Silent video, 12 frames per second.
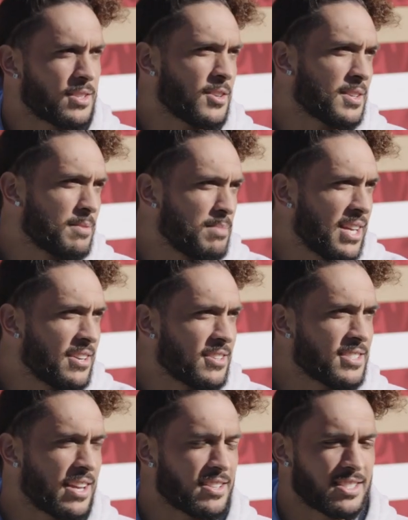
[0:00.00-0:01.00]
Tongan
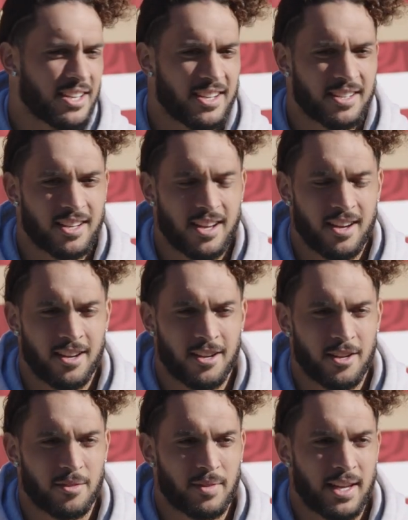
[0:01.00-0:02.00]
players, I'll say.
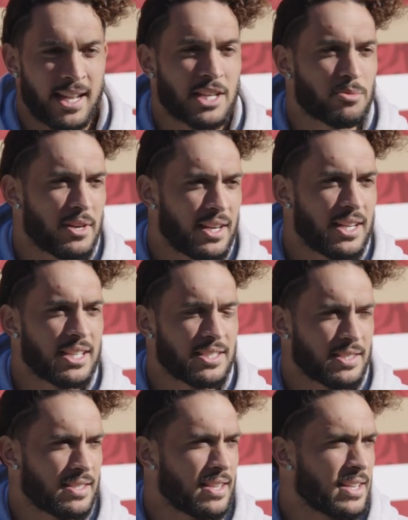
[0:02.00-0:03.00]
Uh, and that's what it
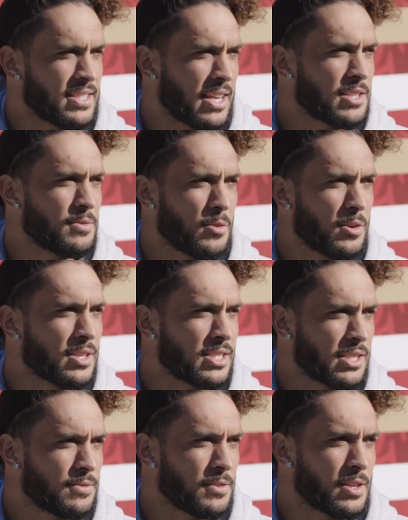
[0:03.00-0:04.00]
is, it stands for, is
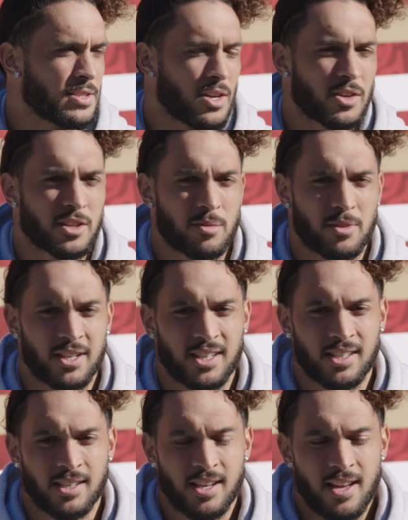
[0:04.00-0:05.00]
it's for the Tongan community.